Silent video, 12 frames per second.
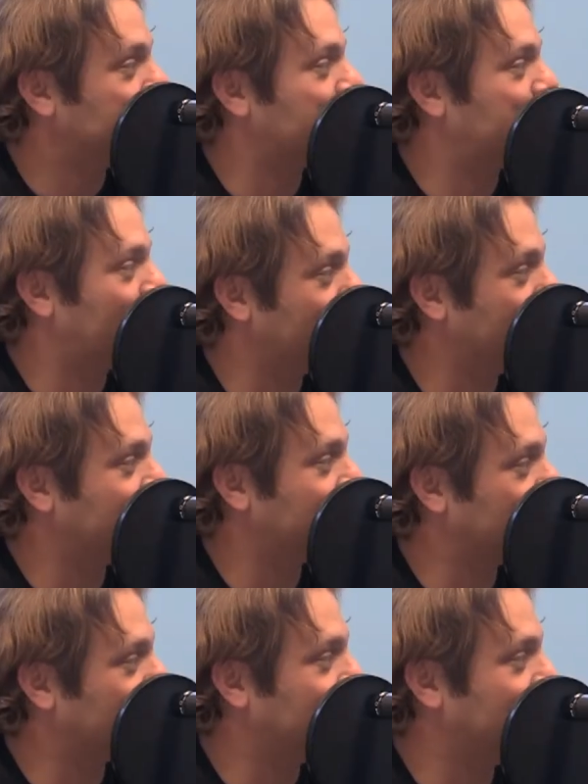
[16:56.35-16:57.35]
want to party with
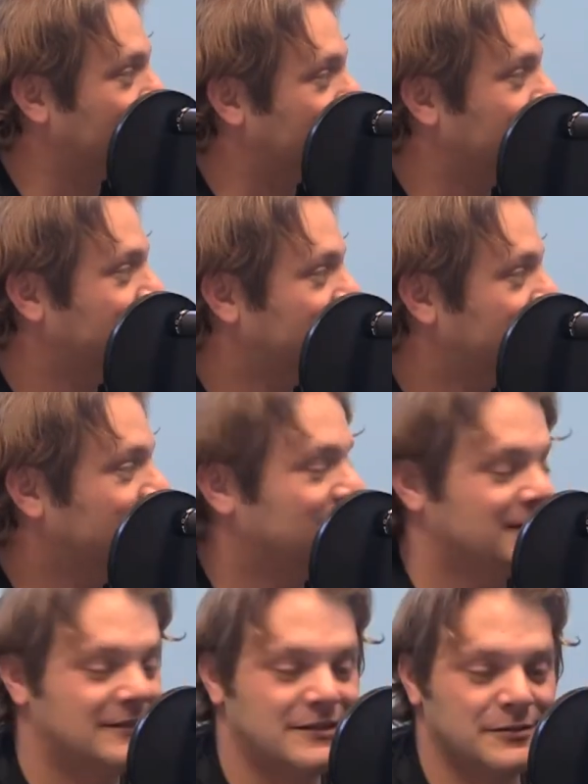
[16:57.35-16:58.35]
that guy,
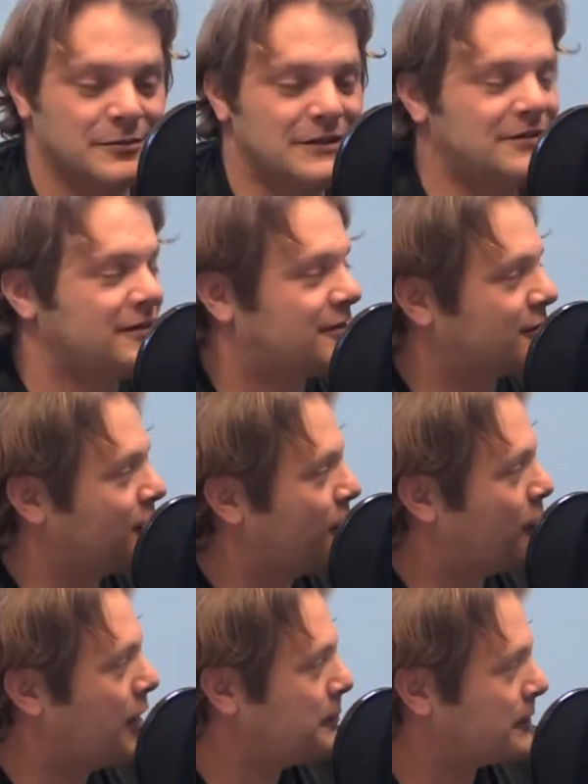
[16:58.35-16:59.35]
dude. We should
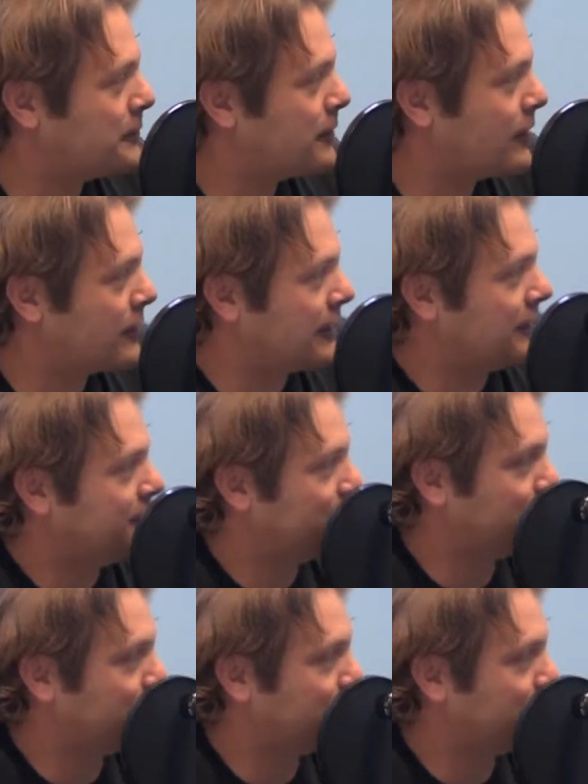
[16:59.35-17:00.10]
throw a Wampler party,